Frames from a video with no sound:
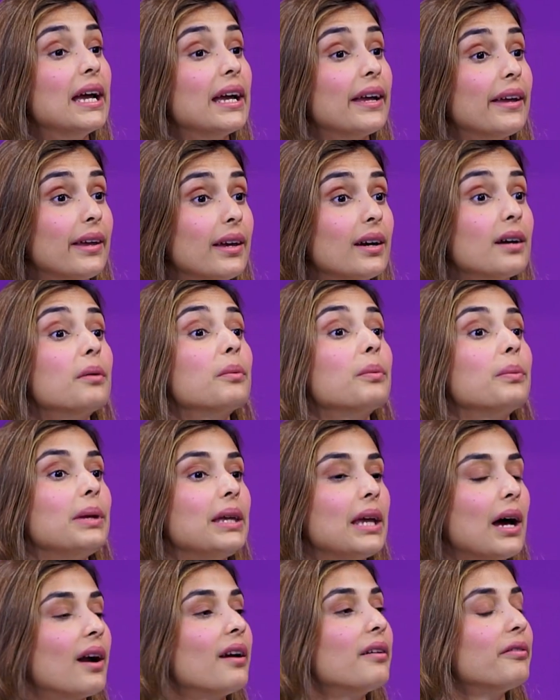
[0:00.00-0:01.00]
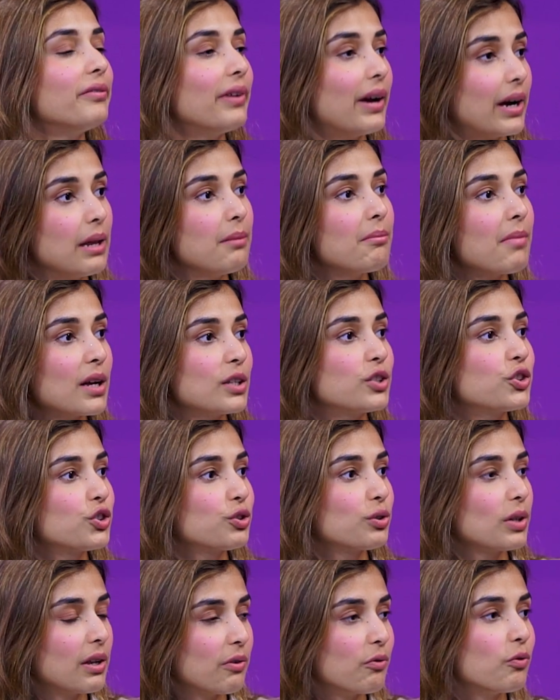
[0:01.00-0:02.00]
Here we are very
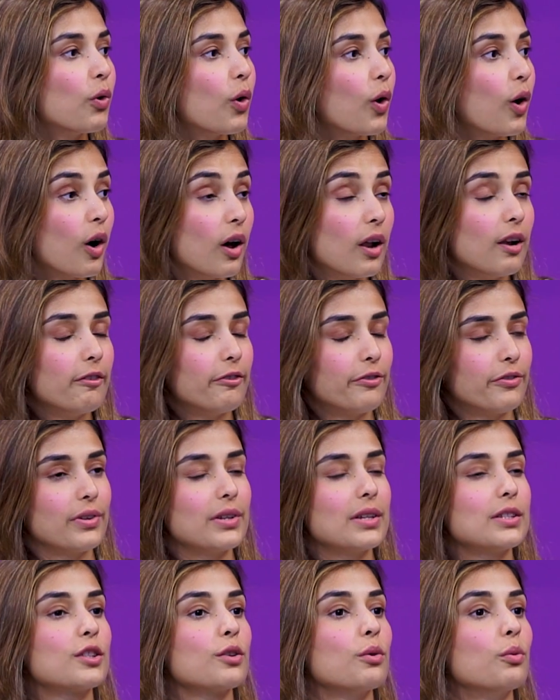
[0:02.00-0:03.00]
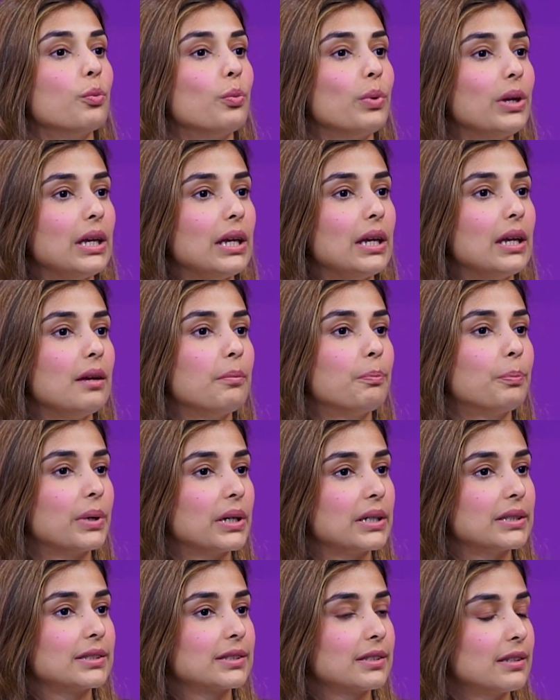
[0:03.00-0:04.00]
much involved. So we
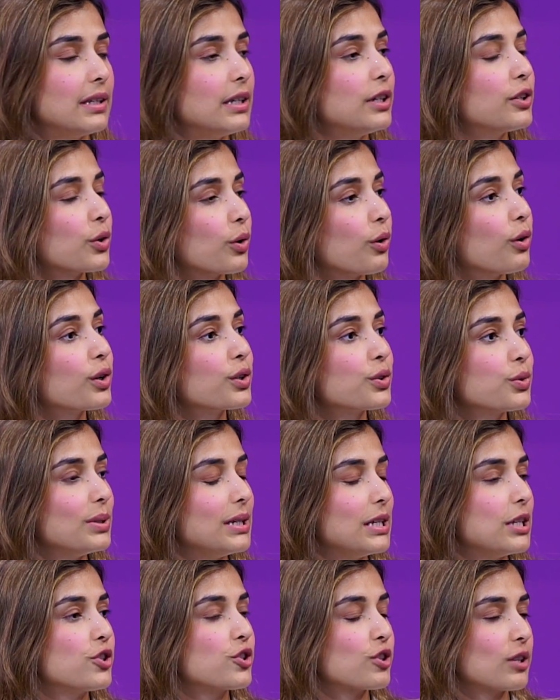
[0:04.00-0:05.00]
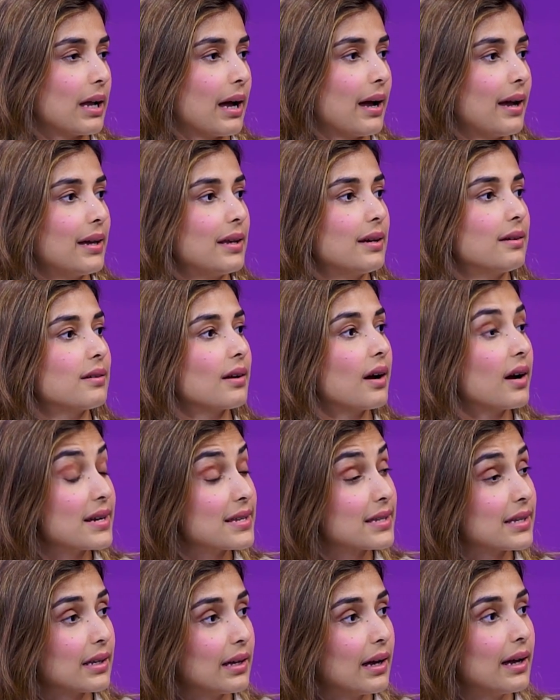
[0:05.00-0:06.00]
personally talk to each client
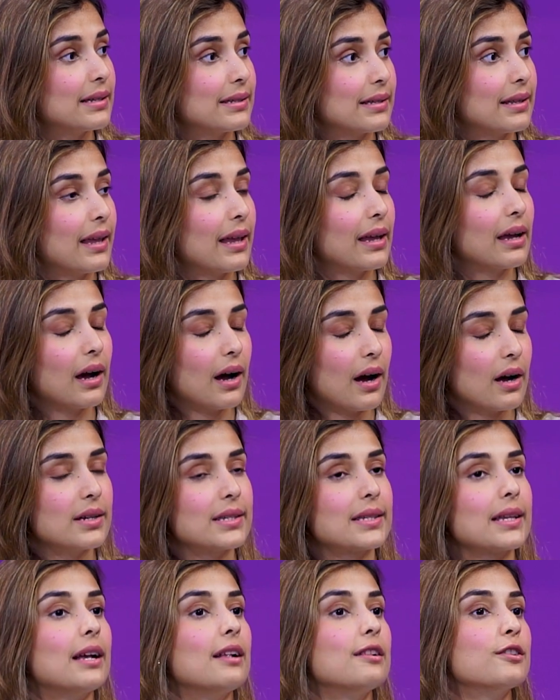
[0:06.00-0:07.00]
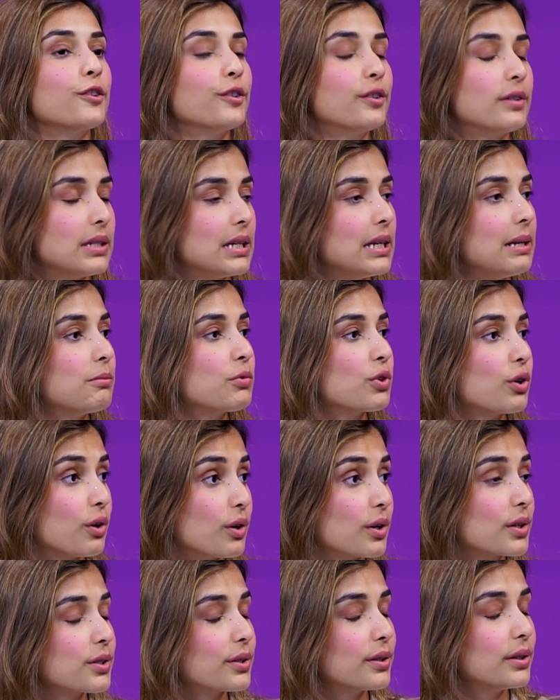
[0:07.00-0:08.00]
as like ourselves, or the team
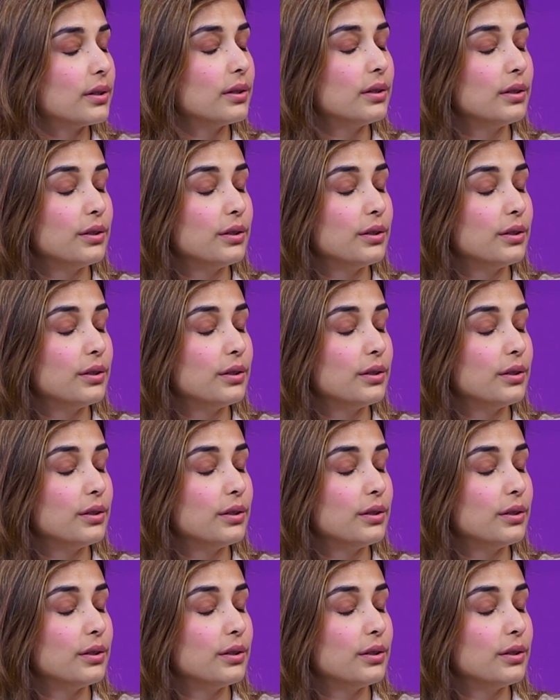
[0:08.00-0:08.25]
talks, or